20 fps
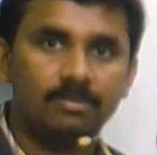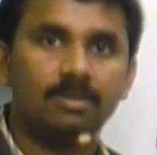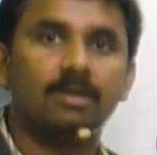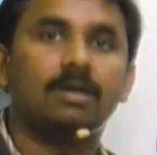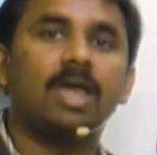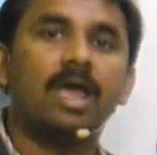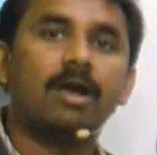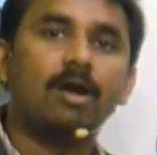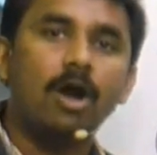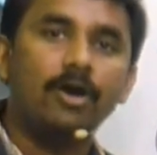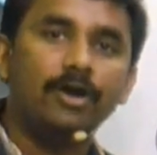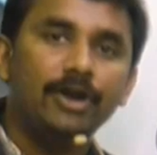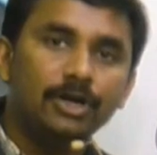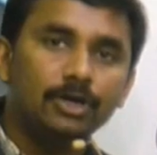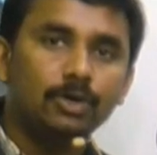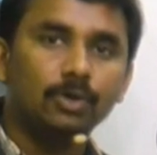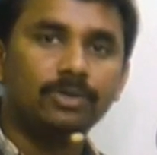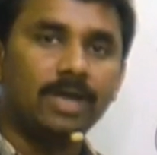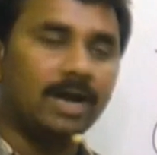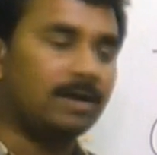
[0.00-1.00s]

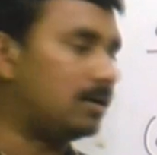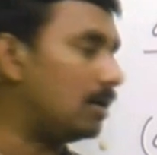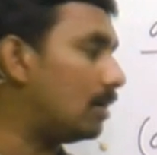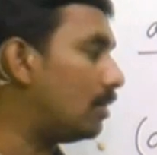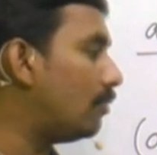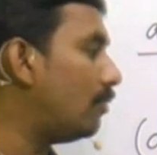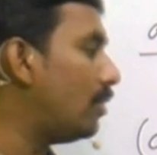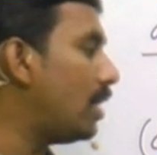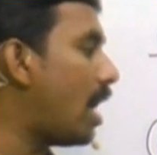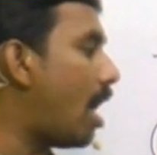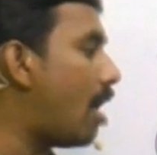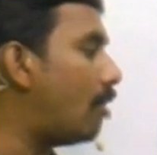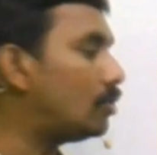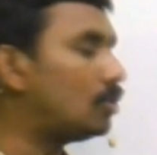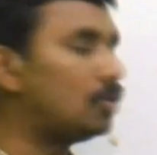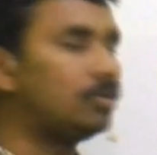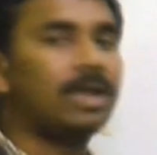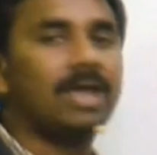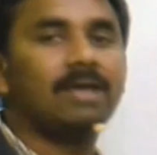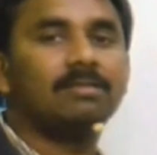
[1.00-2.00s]
According to that, we have
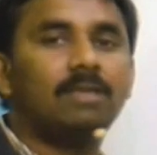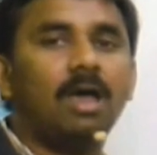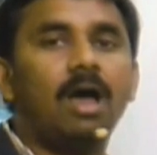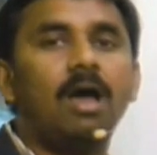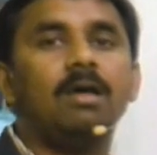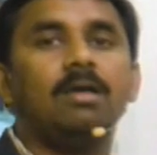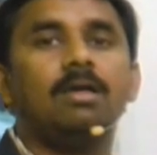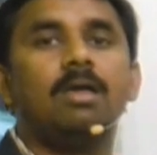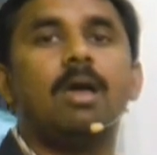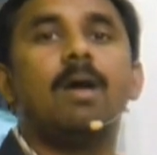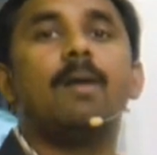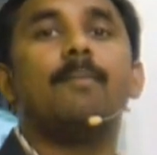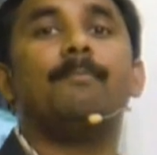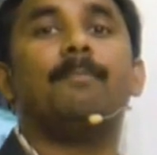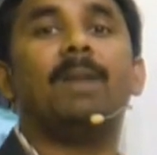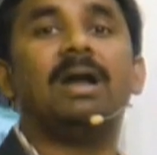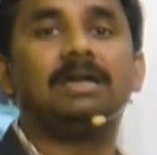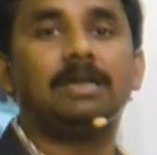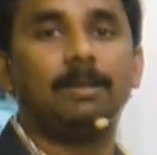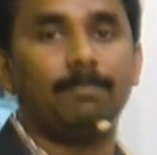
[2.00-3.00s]
to take the
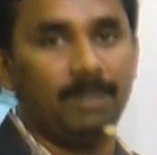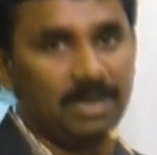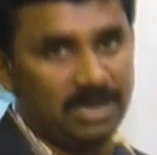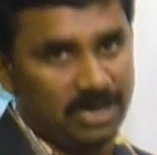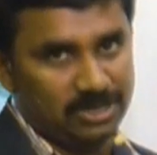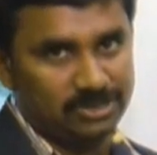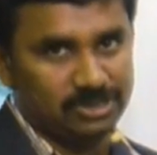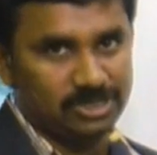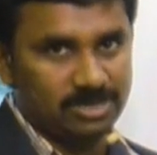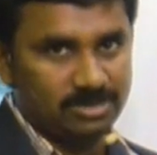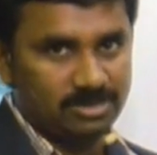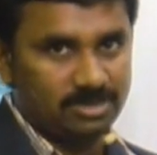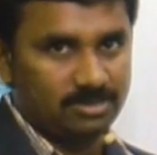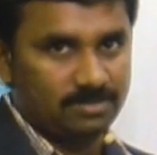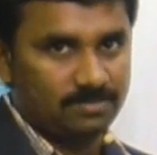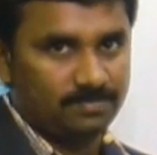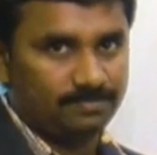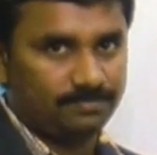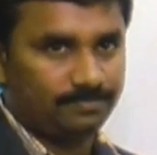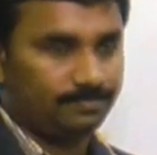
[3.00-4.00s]
multiplications.
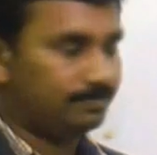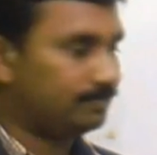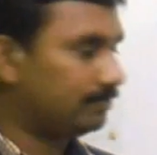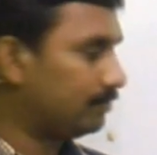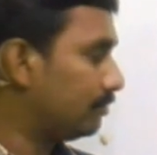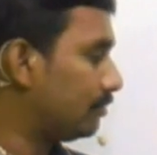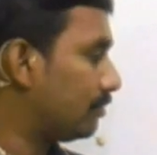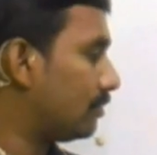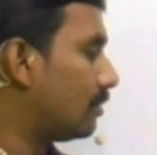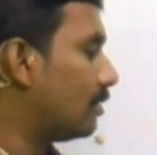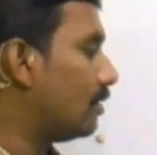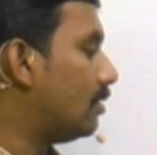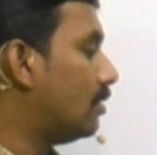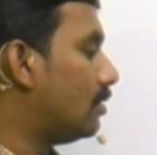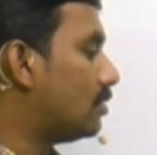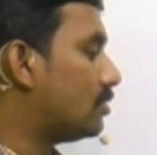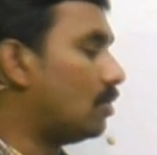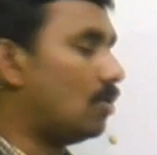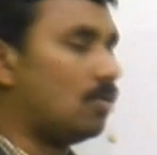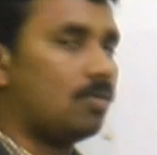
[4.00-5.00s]

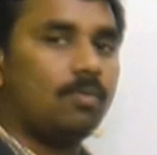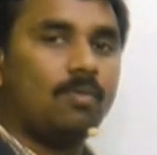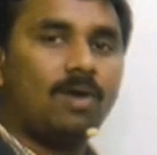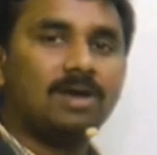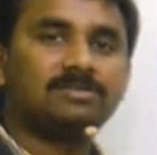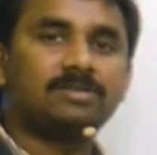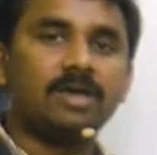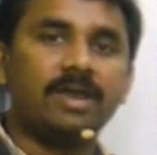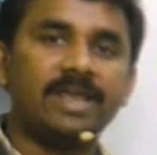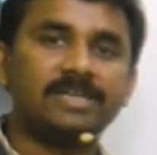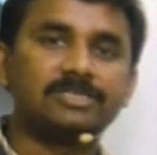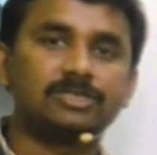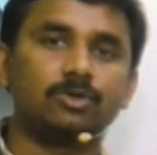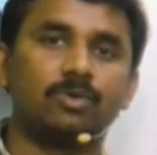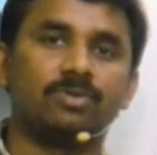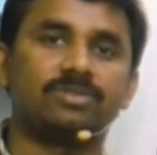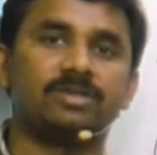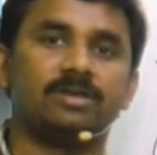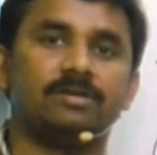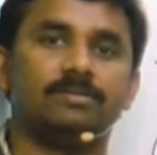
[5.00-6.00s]
So what's the next
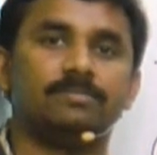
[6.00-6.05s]
question?